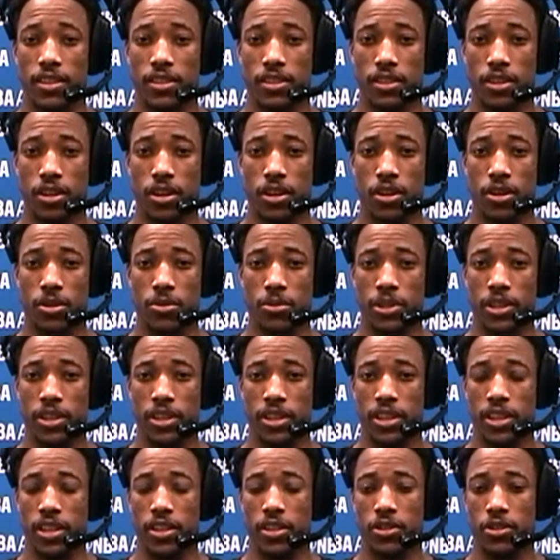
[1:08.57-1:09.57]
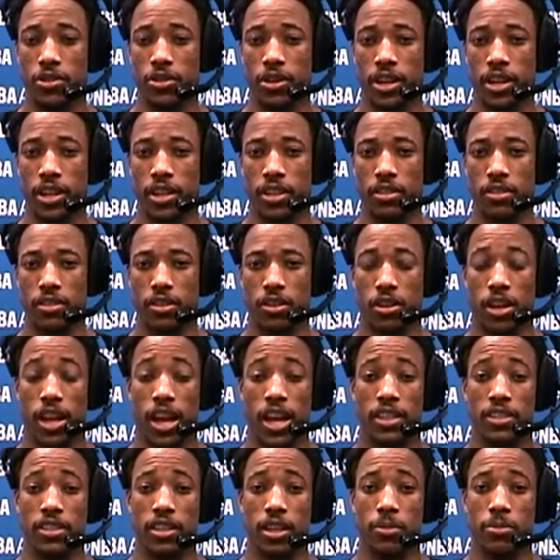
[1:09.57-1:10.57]
You know, we didn't get no credit. You know,
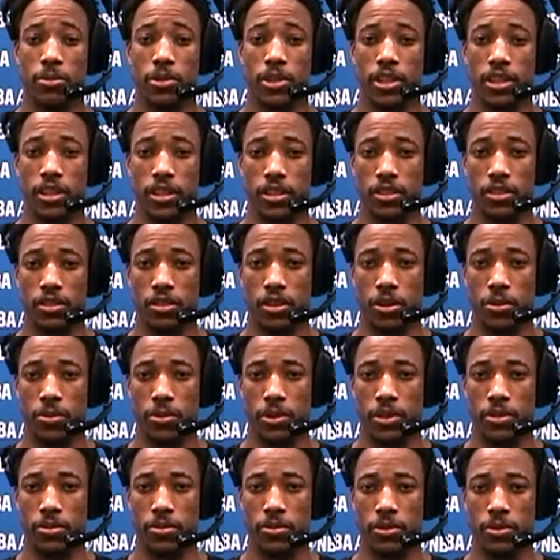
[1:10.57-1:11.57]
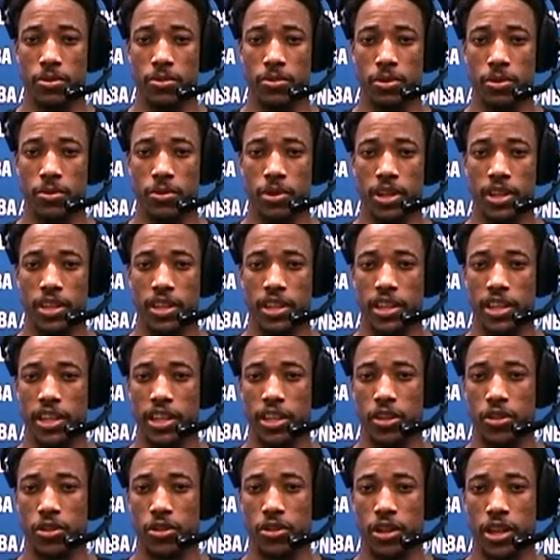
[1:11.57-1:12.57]
last couple of years, you know, we really didn't get
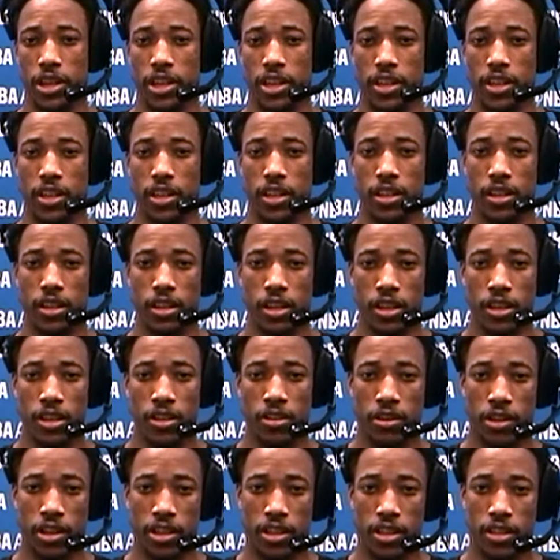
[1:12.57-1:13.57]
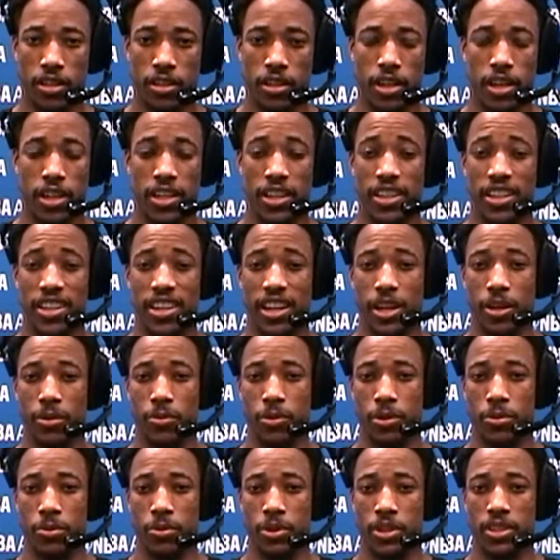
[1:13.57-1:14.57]
no credit. And, you know, at the end of the day,
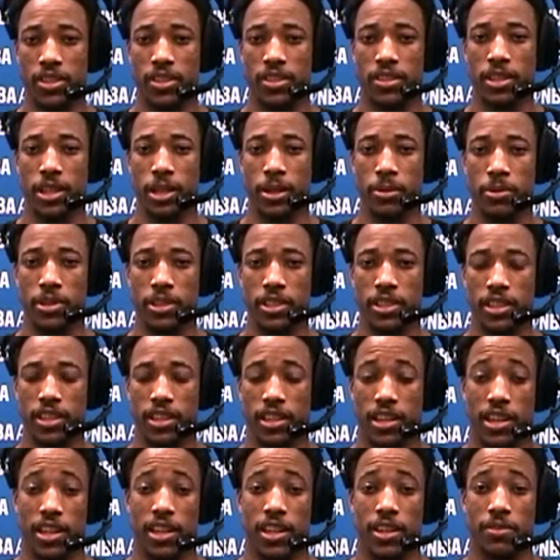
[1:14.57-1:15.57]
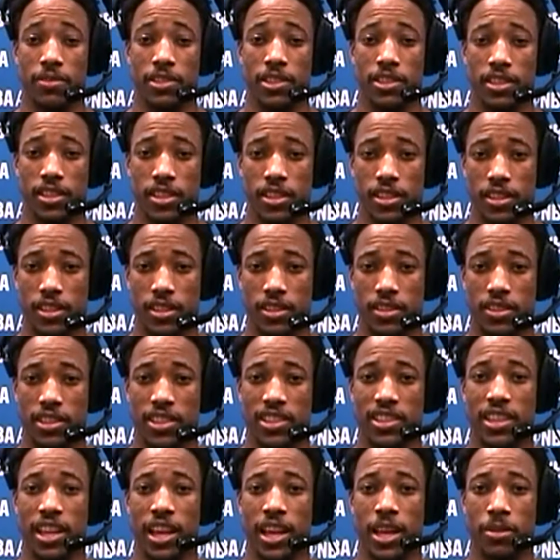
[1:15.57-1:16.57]
we was a team that took Cleveland to
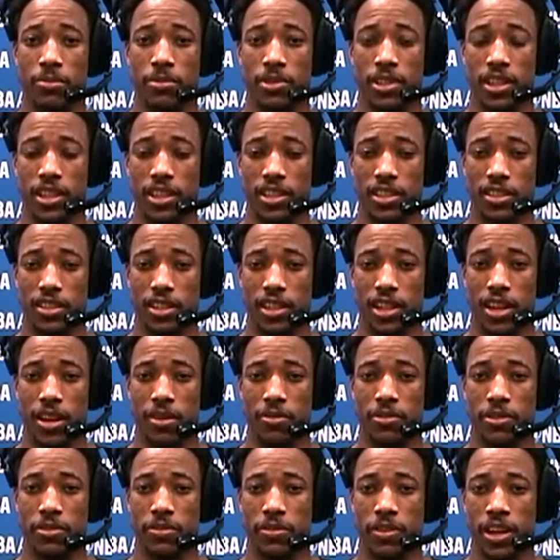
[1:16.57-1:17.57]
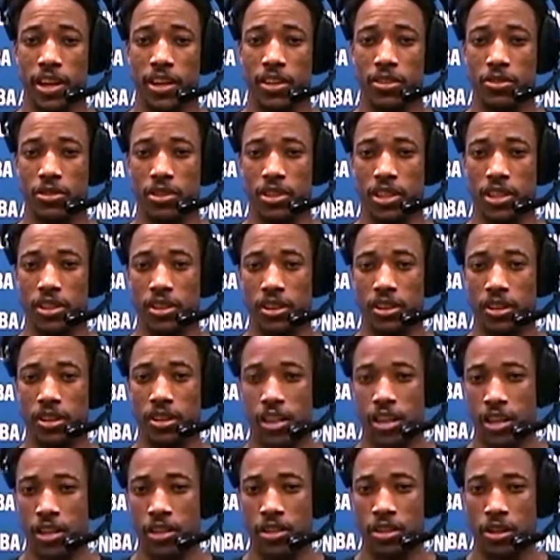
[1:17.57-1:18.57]
six games in the Eastern Conference Finals. And,
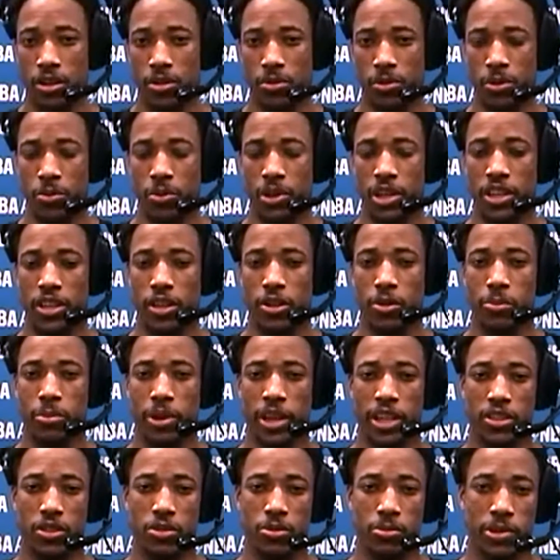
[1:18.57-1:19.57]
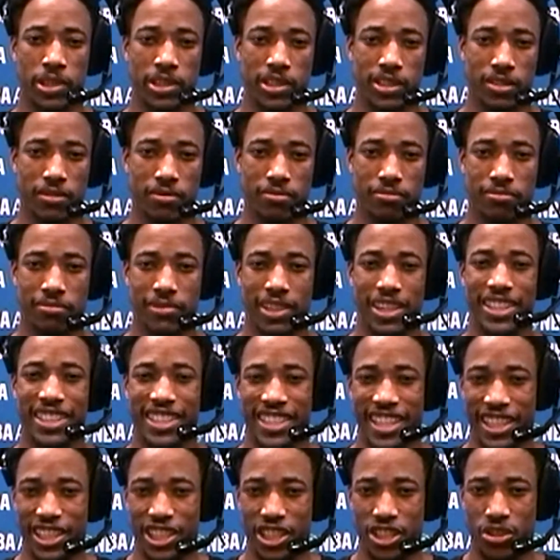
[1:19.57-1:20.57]
you know, we really don't pay too much
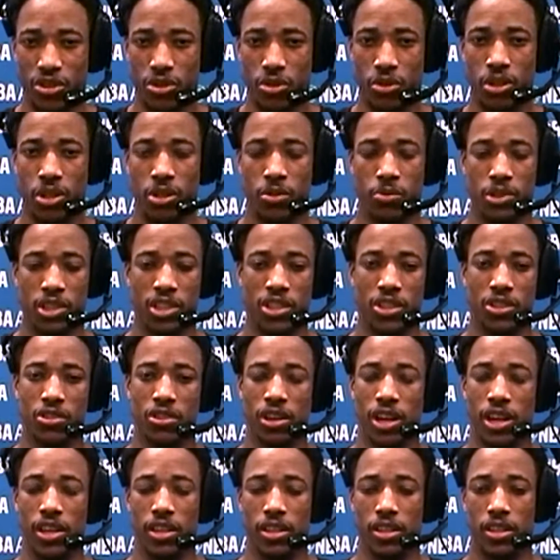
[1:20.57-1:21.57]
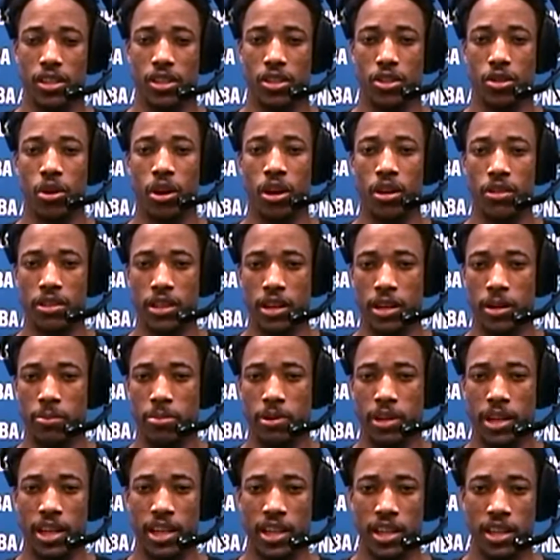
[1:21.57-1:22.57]
attention to it. We just try to go out there and
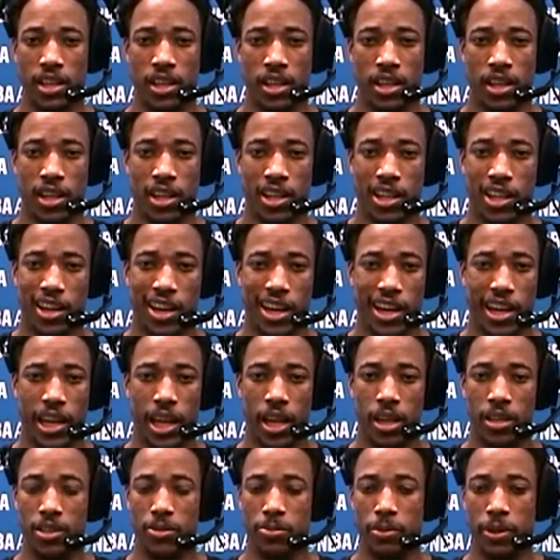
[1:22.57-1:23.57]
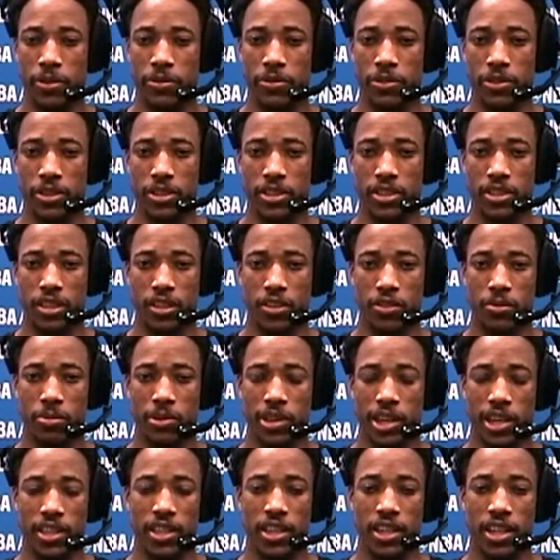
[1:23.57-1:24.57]
play, let our game speak for itself. But
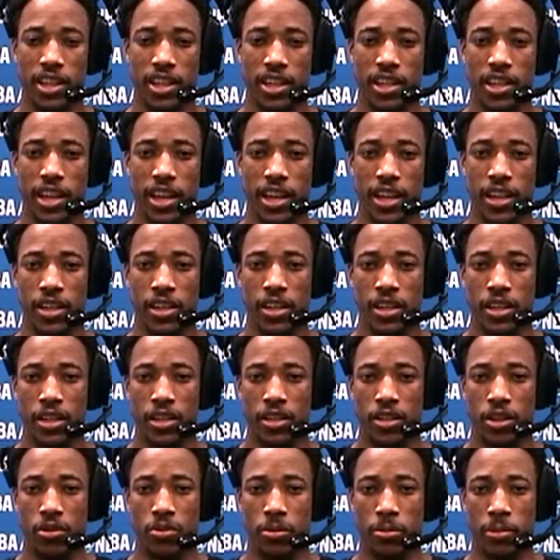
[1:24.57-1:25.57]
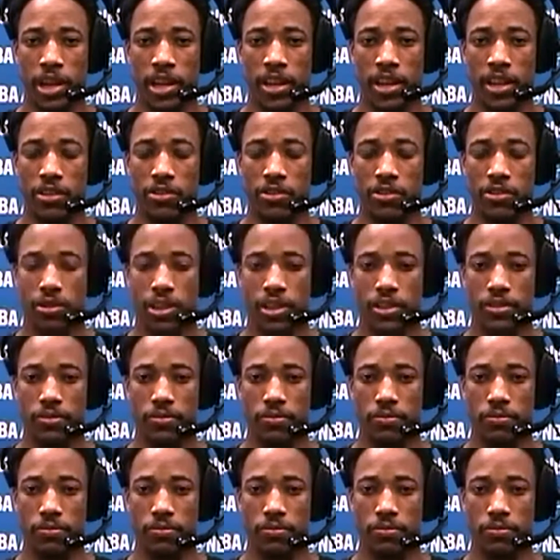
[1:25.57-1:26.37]
at the end of the day, you know, remain that threat.